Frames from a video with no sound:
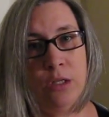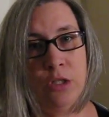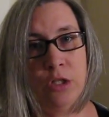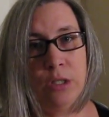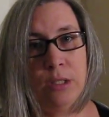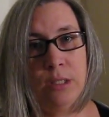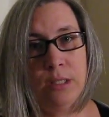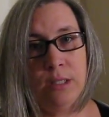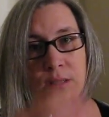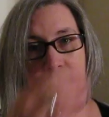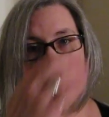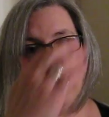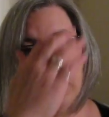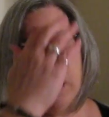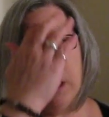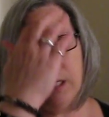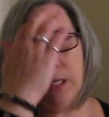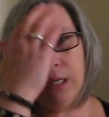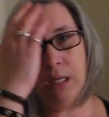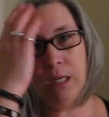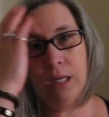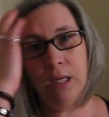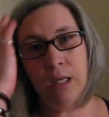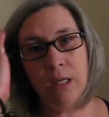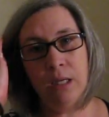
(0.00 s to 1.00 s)
gist of
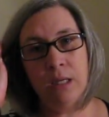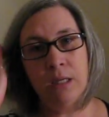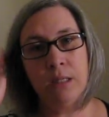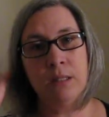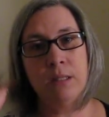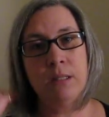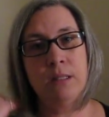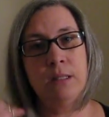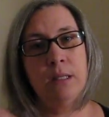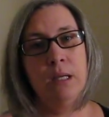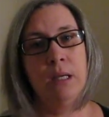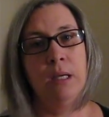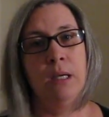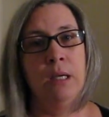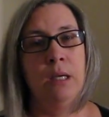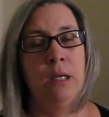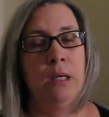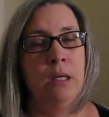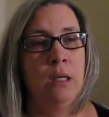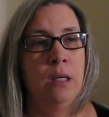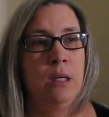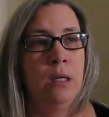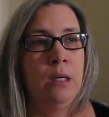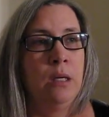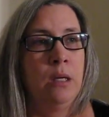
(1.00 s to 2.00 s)
it is
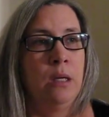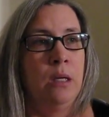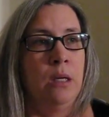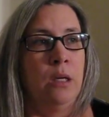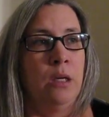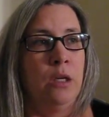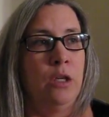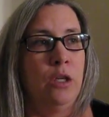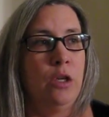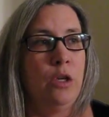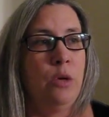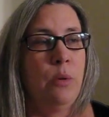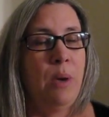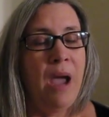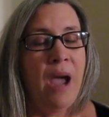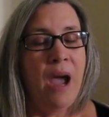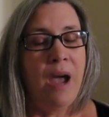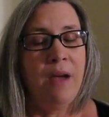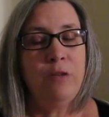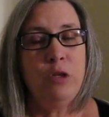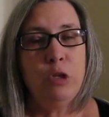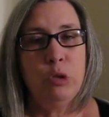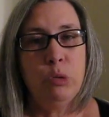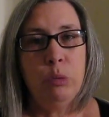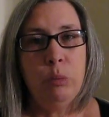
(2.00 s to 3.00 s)
you
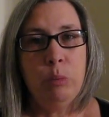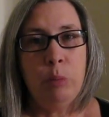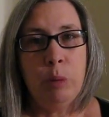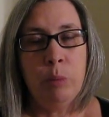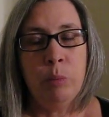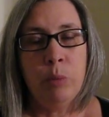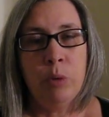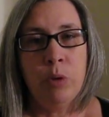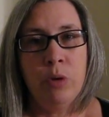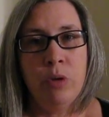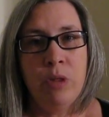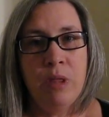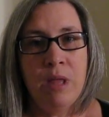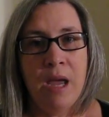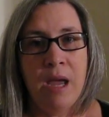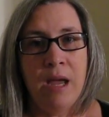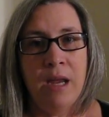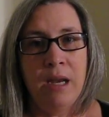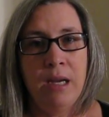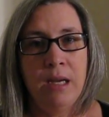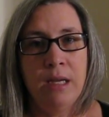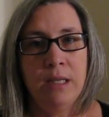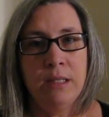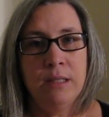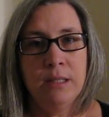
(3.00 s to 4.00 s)
have to remember
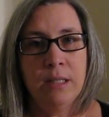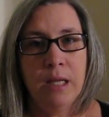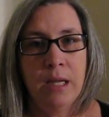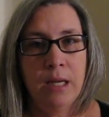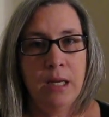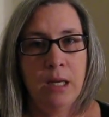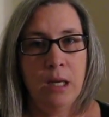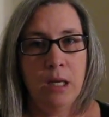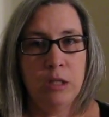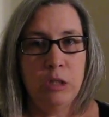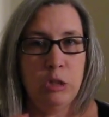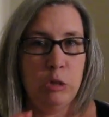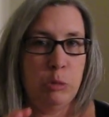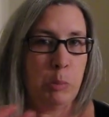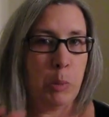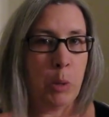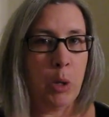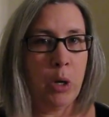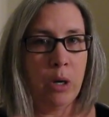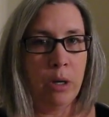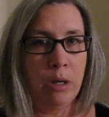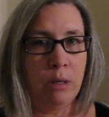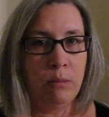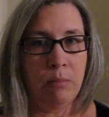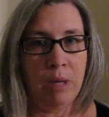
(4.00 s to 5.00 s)
that it's like a
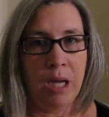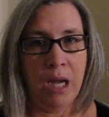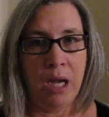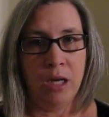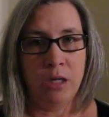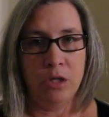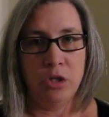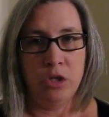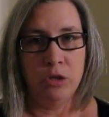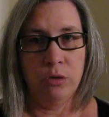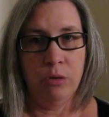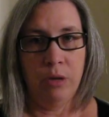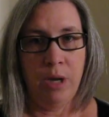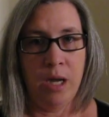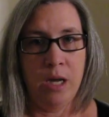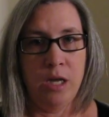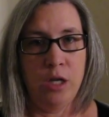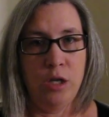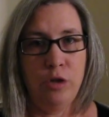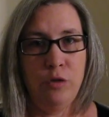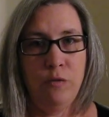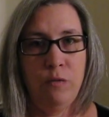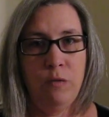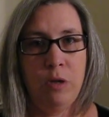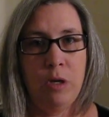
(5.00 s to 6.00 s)
sparring match, okay?
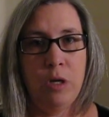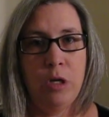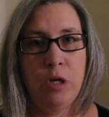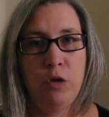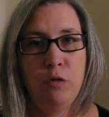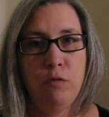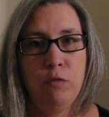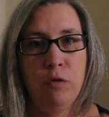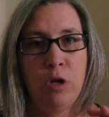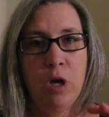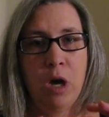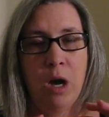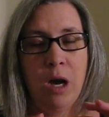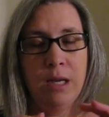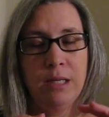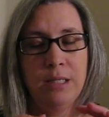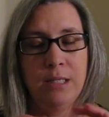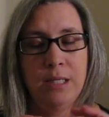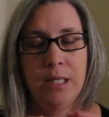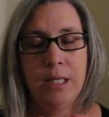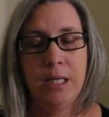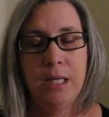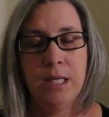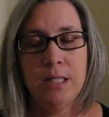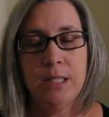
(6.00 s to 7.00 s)
You've got
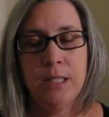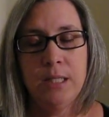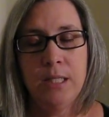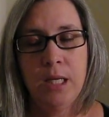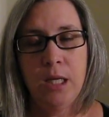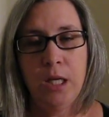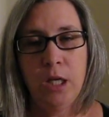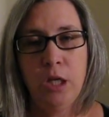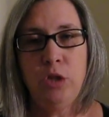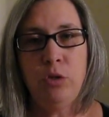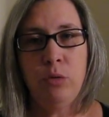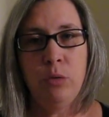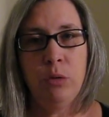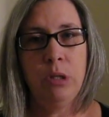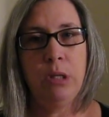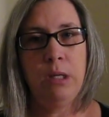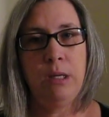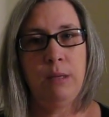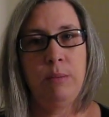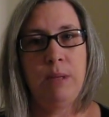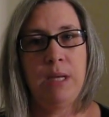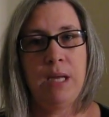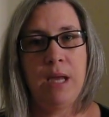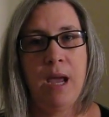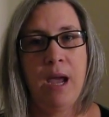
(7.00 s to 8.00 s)
to continually
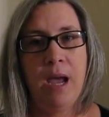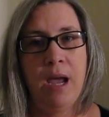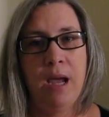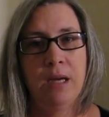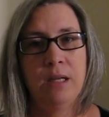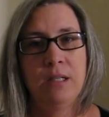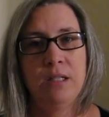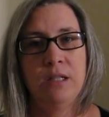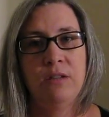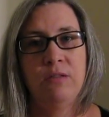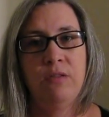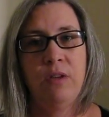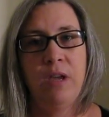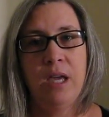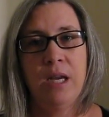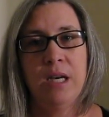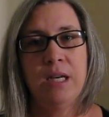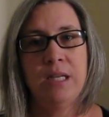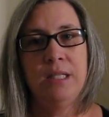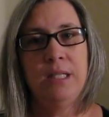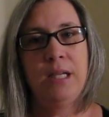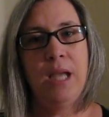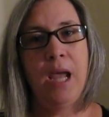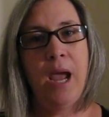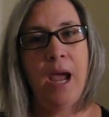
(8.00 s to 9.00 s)
be active at
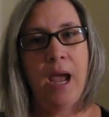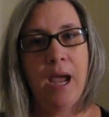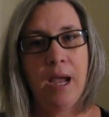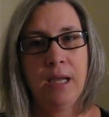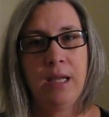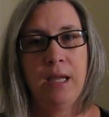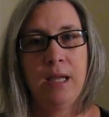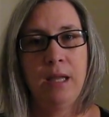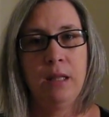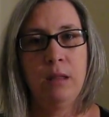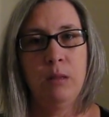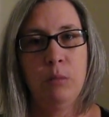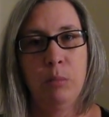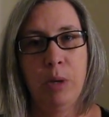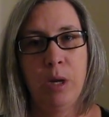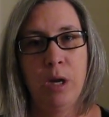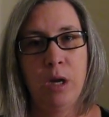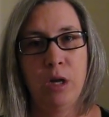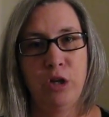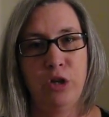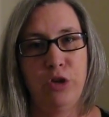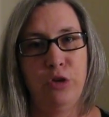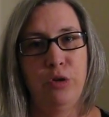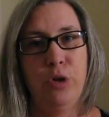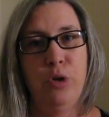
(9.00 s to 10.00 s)
attacking the
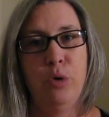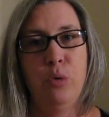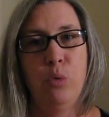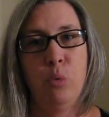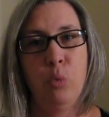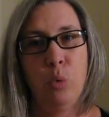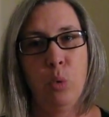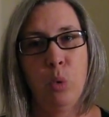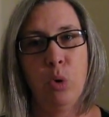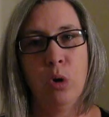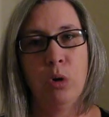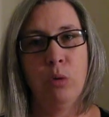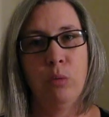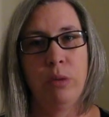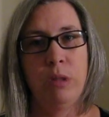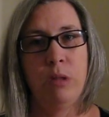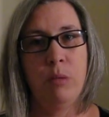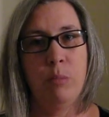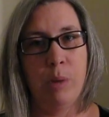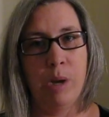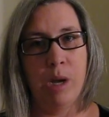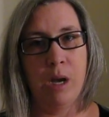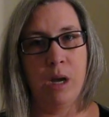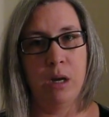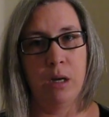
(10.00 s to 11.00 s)
bug. You're at a war with a
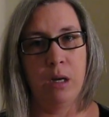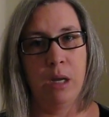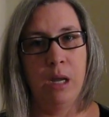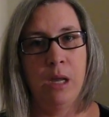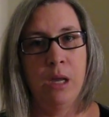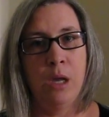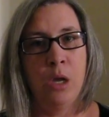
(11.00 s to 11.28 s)
bug.